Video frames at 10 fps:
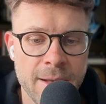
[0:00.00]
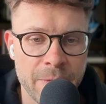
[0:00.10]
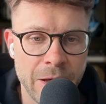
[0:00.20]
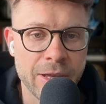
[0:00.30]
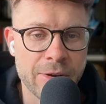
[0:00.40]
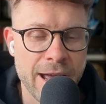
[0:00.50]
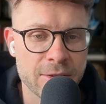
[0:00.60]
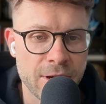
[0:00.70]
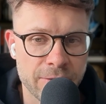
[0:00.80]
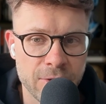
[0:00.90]
Now they're
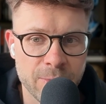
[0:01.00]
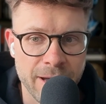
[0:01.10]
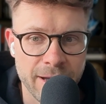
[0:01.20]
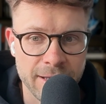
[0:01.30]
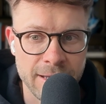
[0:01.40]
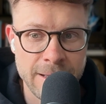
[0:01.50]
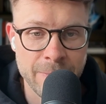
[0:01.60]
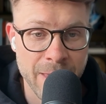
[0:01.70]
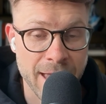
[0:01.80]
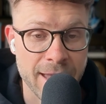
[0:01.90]
handcrafted by
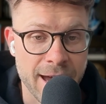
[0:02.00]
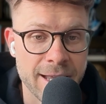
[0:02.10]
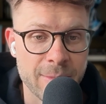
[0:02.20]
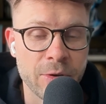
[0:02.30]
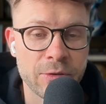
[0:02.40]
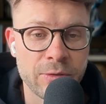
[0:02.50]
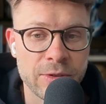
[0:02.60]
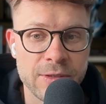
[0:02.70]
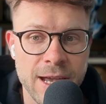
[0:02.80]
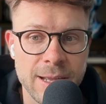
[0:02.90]
AI most of the
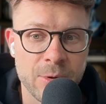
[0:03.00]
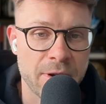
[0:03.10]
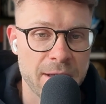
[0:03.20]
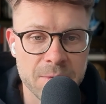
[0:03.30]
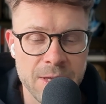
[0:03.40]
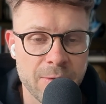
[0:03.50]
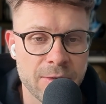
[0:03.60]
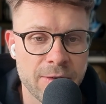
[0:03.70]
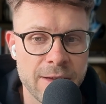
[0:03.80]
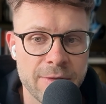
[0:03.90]
time, or
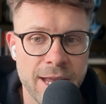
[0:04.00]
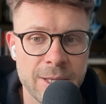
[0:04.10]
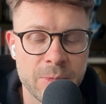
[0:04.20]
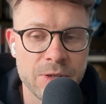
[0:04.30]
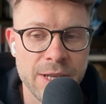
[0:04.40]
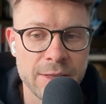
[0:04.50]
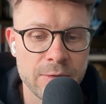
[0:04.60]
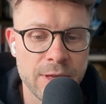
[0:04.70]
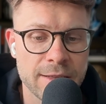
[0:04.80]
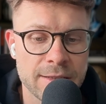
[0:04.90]
75-80%
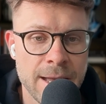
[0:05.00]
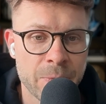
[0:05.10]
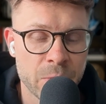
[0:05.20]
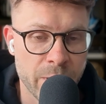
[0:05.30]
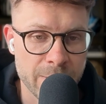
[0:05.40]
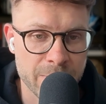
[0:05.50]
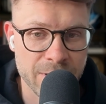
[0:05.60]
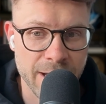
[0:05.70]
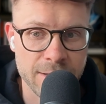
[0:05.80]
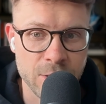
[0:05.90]
of that,
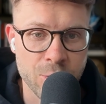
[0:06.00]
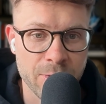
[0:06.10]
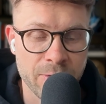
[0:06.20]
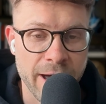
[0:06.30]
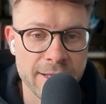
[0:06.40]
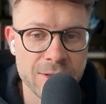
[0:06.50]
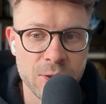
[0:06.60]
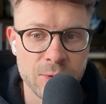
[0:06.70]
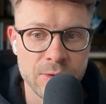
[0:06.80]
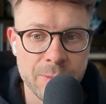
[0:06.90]
20% human
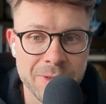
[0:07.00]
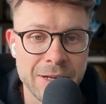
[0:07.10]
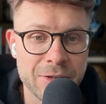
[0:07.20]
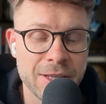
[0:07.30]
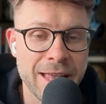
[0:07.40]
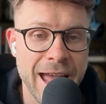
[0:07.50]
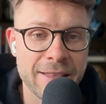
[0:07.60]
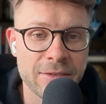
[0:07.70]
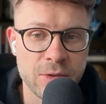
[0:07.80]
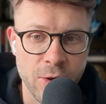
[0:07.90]
fine-tuned, but they're still
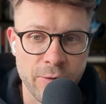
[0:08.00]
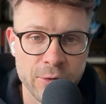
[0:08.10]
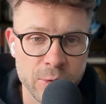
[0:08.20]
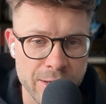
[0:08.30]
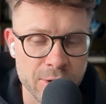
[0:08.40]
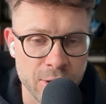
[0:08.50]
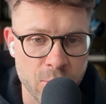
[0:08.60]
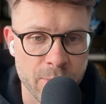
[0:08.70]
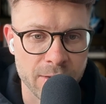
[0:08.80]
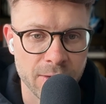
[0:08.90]
handed off to other
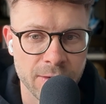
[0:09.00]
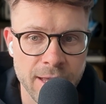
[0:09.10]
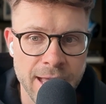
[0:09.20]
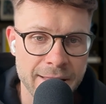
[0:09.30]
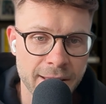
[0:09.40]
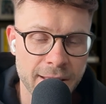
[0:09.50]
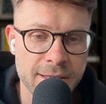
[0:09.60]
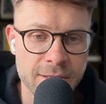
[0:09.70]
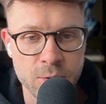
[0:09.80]
humans. And then these new